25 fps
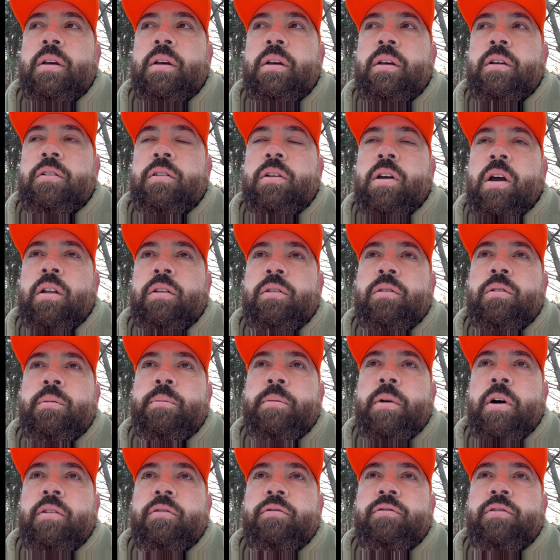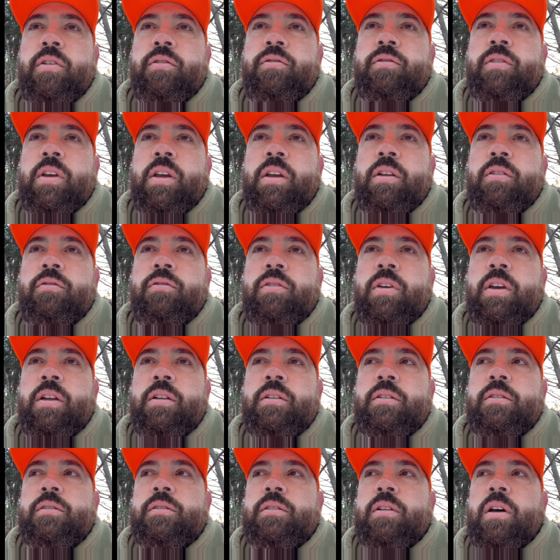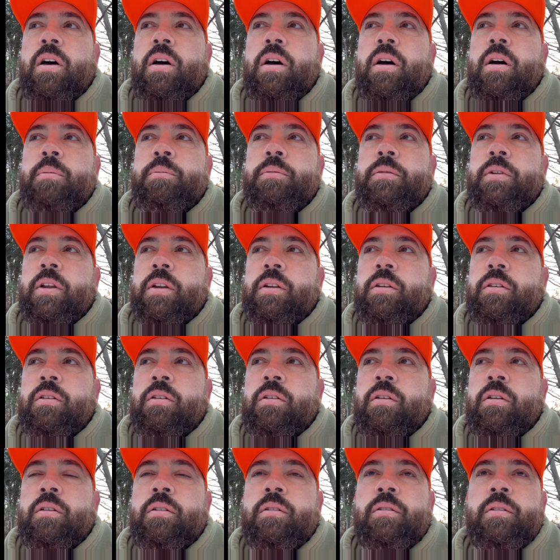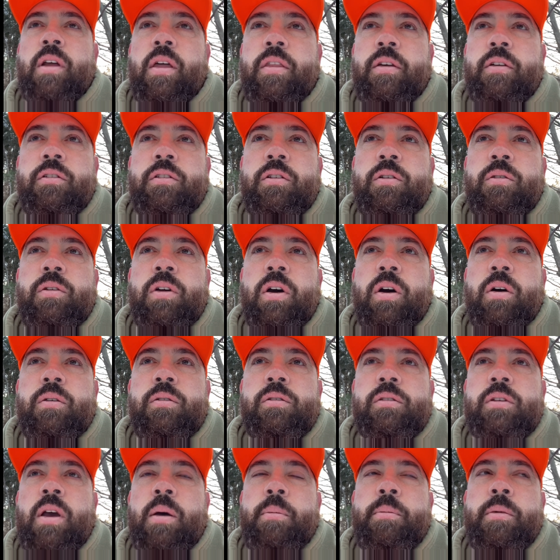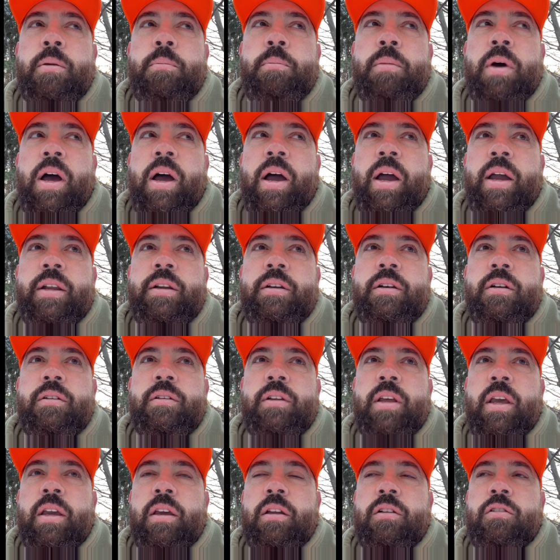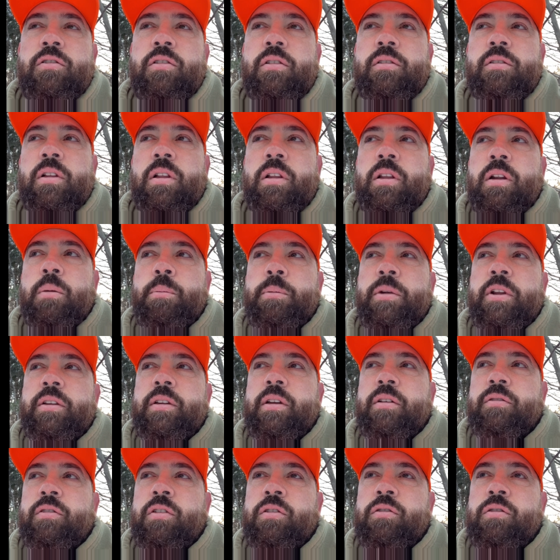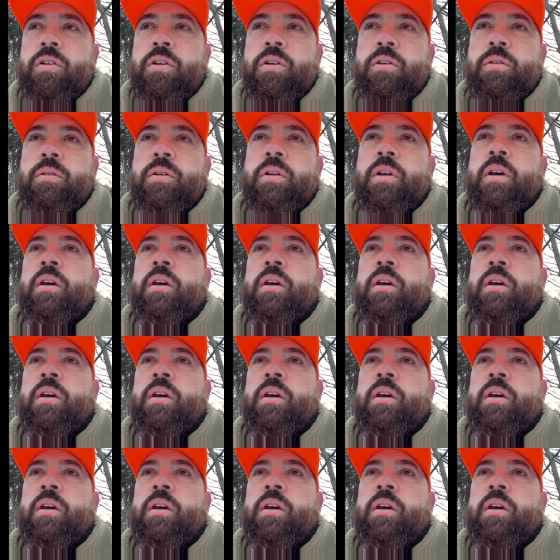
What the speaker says: she got to about 15 feet and stopped, and another two does come in behind her, taking just a little bit different route.